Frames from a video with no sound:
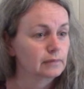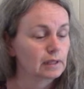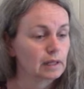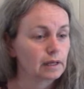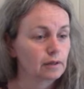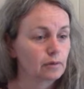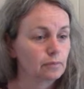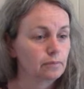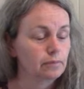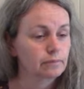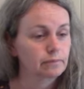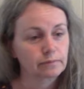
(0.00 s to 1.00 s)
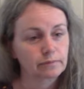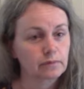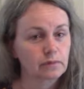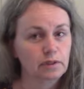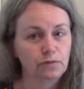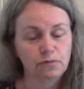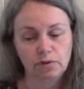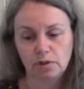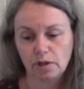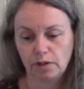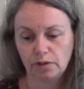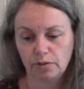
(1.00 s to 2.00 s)
like a different
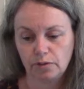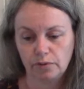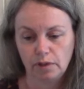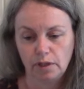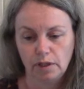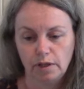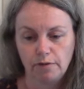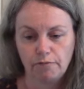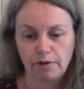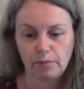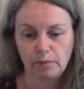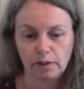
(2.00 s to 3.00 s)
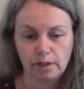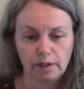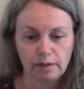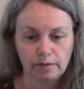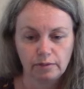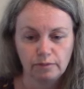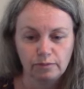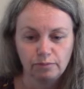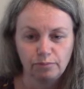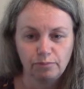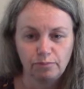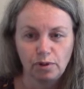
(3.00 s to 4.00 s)
kind of family
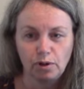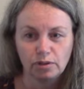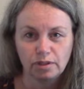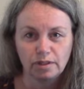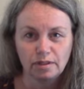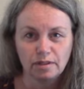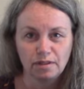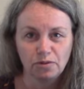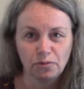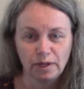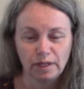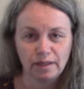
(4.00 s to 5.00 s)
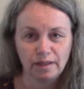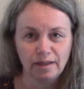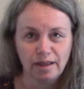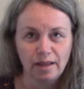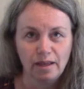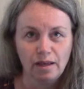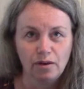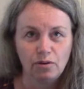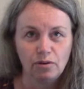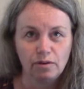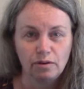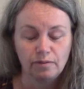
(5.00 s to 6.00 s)
parties in a way.
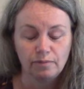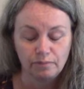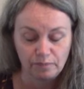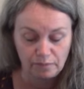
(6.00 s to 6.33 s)
And